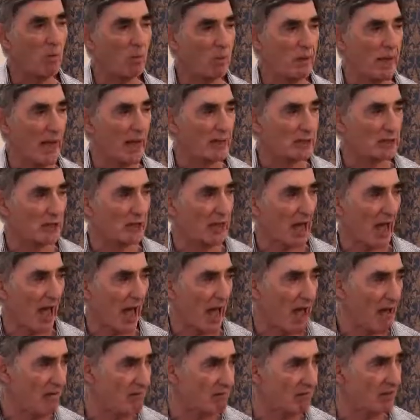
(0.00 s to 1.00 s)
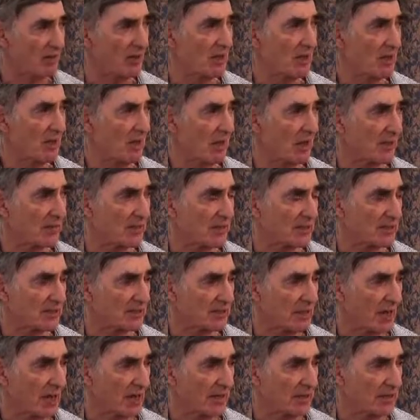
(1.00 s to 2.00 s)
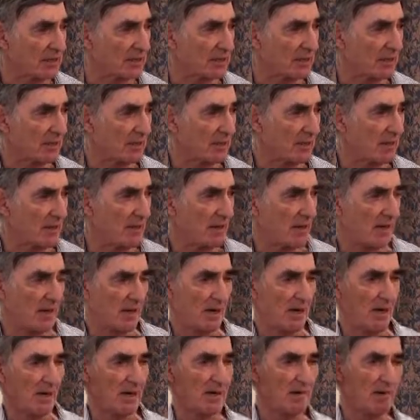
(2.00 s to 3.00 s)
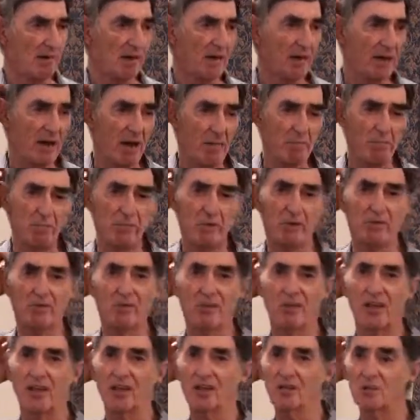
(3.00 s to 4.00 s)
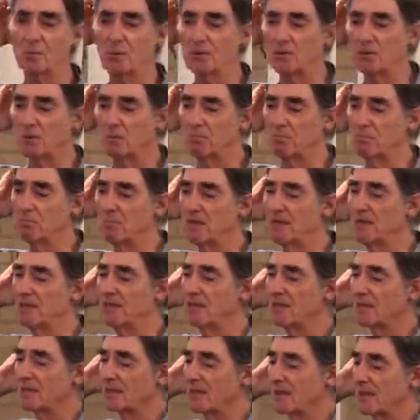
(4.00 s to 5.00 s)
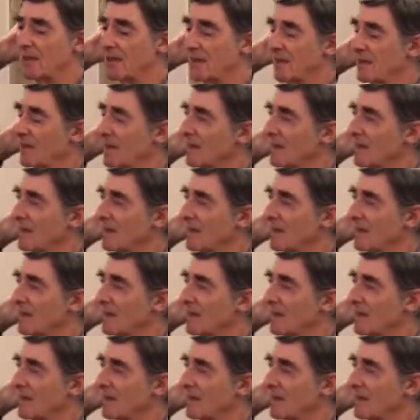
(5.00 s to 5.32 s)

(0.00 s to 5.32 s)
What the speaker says: we actually have at this site. There are a number of things which immediately